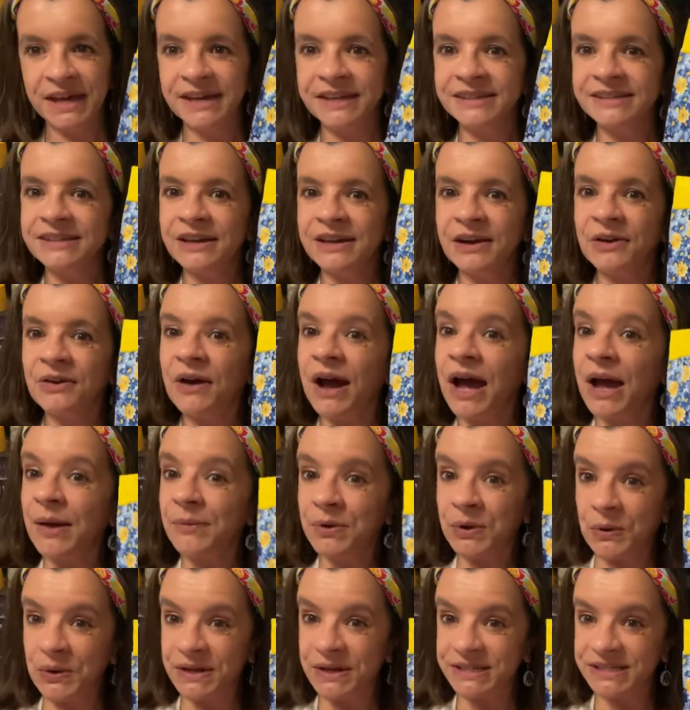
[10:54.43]
So I'm
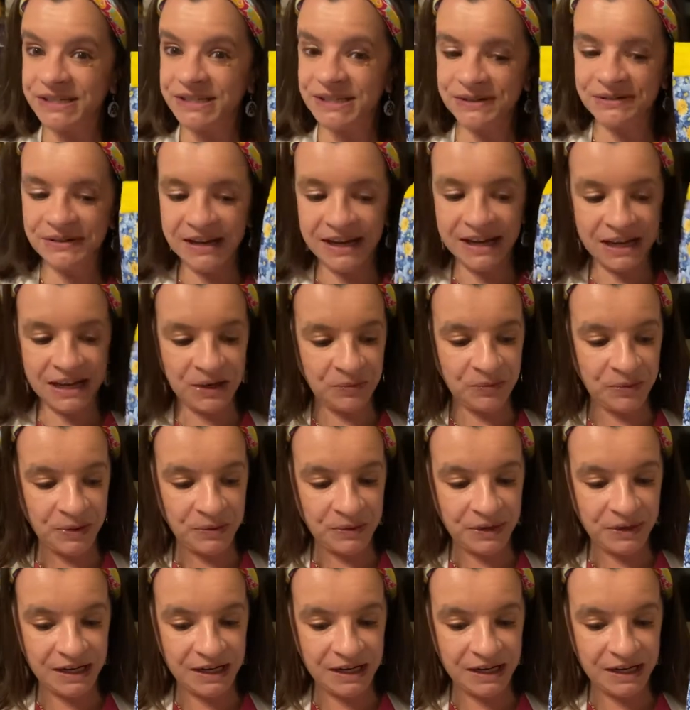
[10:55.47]
going to and we will